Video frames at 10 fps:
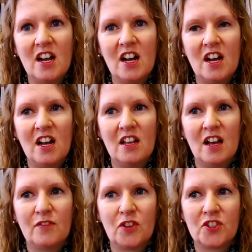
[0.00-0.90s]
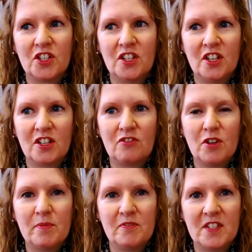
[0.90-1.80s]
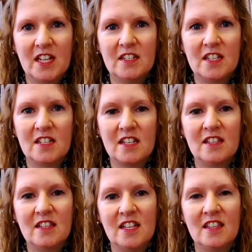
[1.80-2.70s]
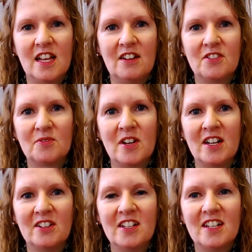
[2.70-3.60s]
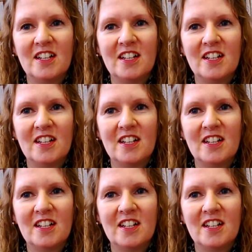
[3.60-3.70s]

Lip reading: I've got a group of dandies in there as well